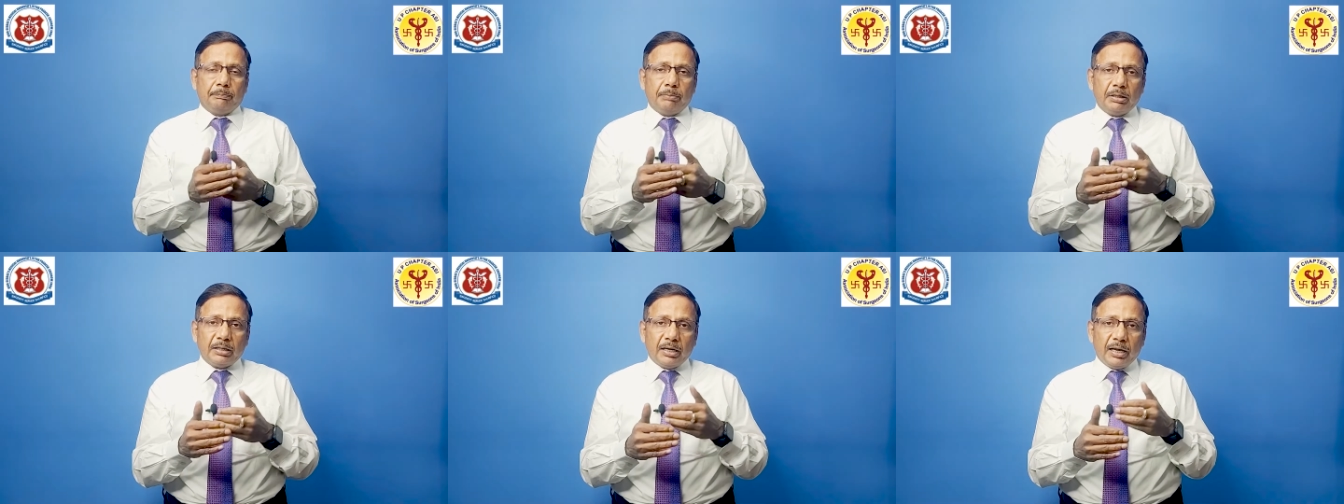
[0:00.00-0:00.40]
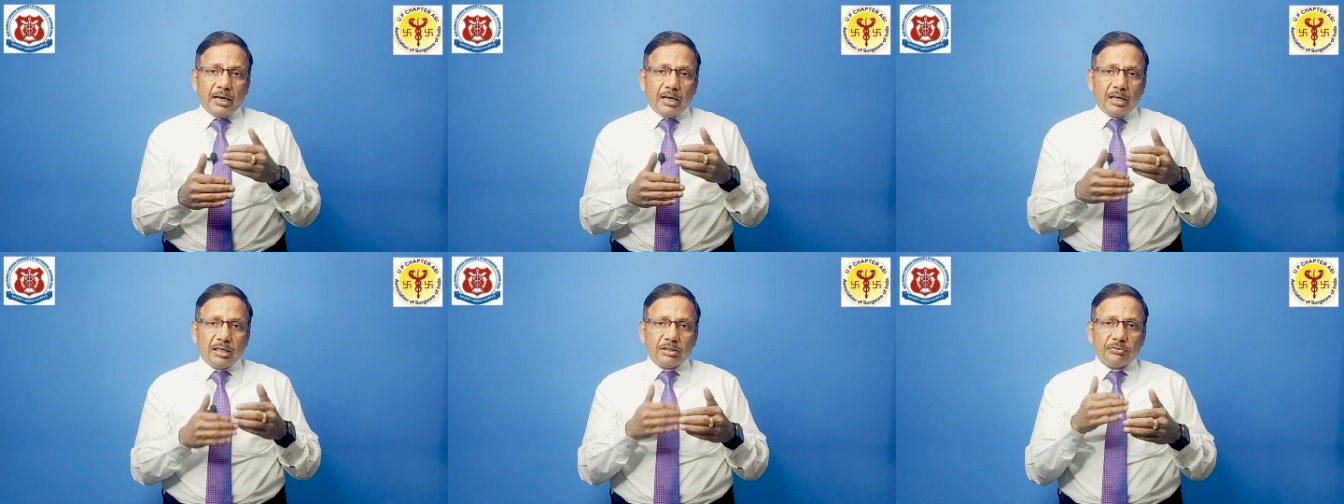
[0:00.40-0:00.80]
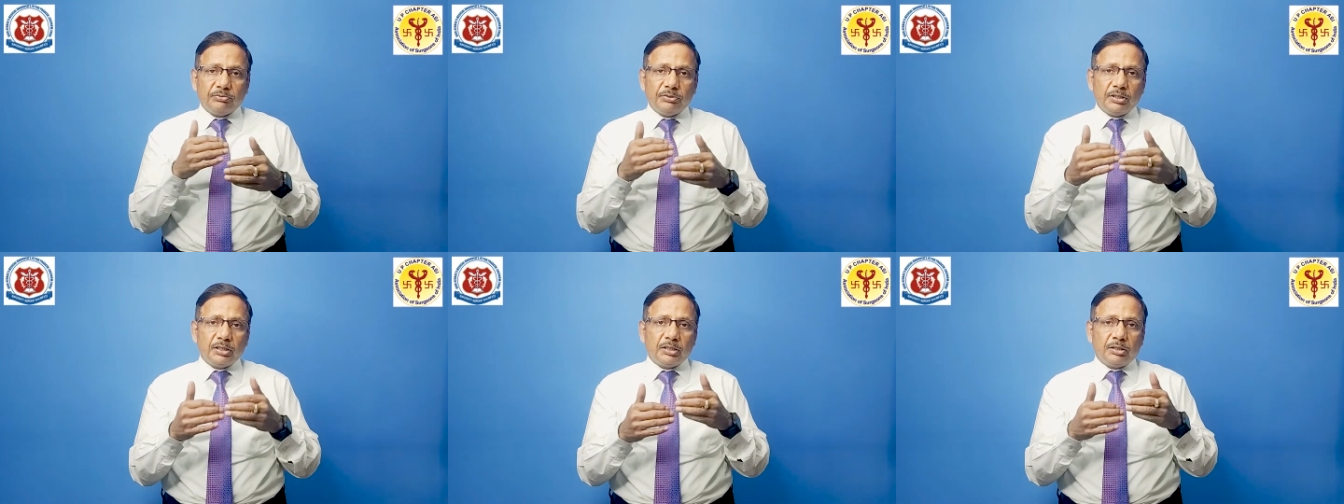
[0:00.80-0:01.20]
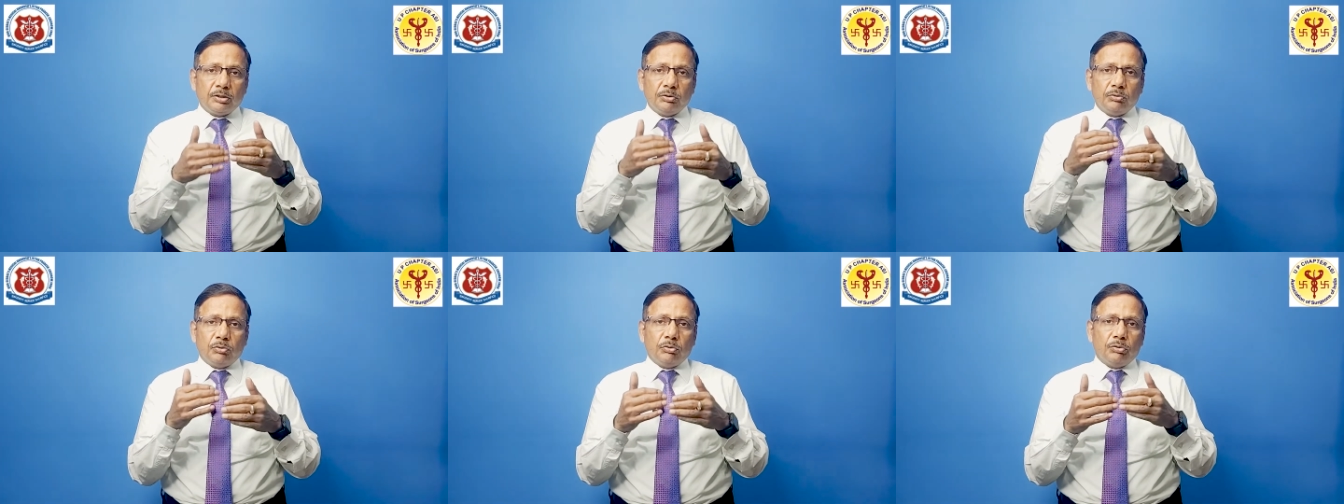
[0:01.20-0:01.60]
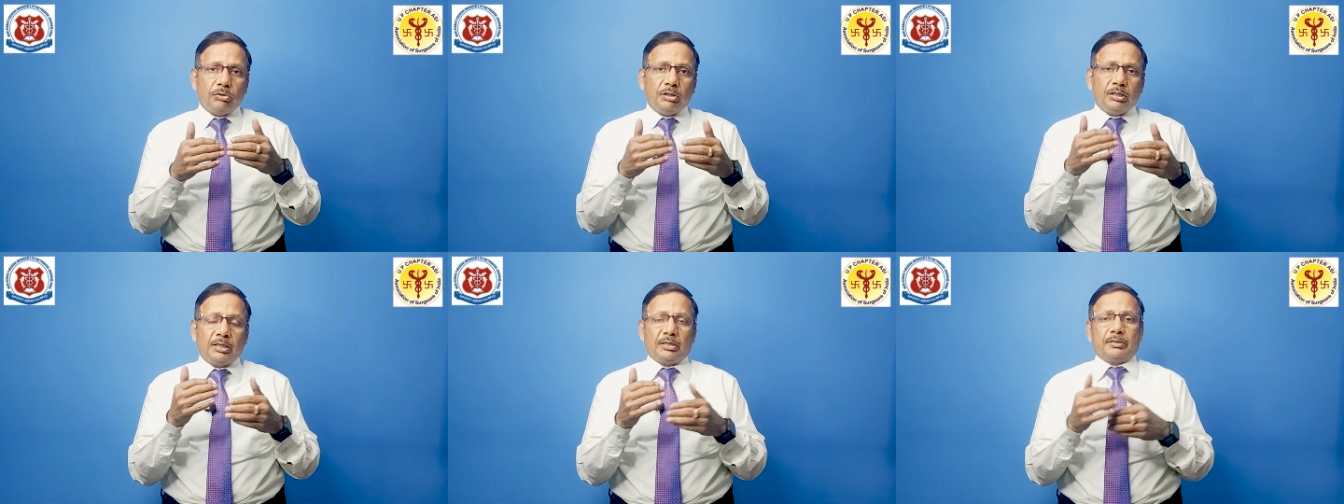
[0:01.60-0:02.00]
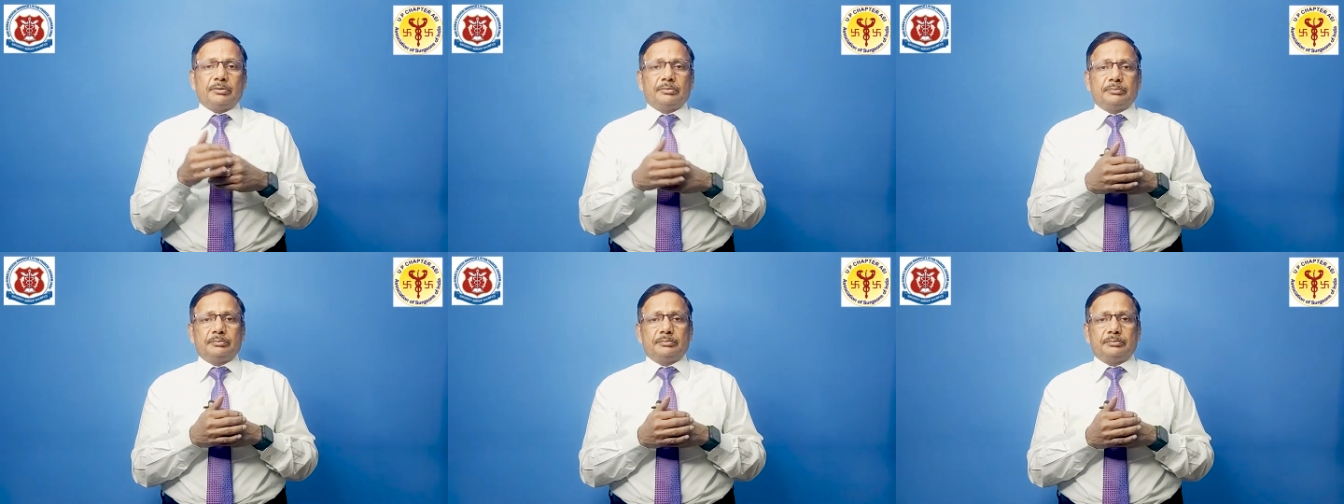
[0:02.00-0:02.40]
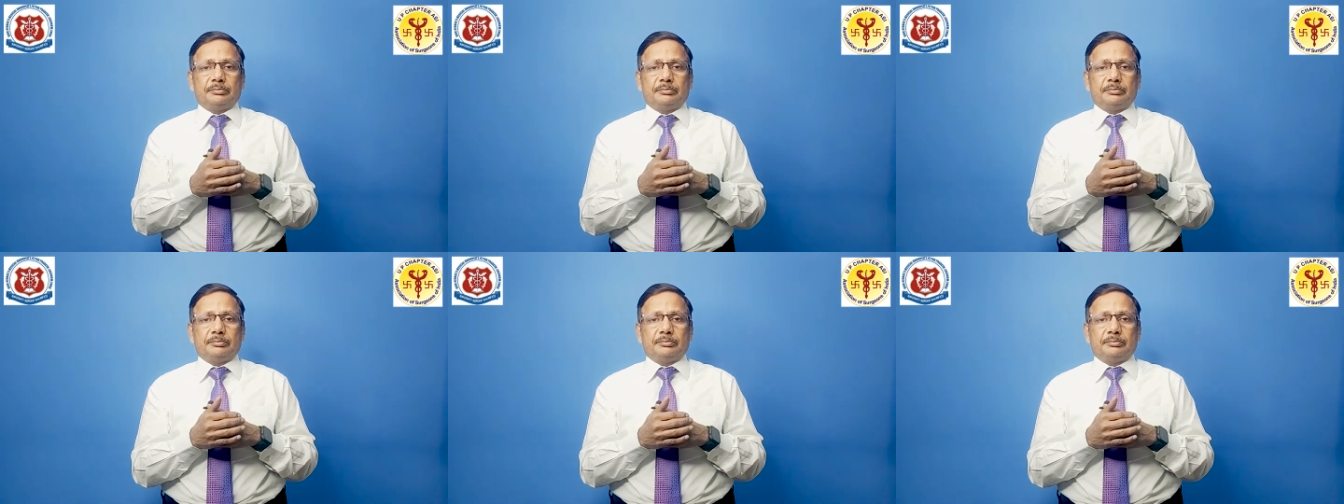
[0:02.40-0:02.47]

But as we grew older,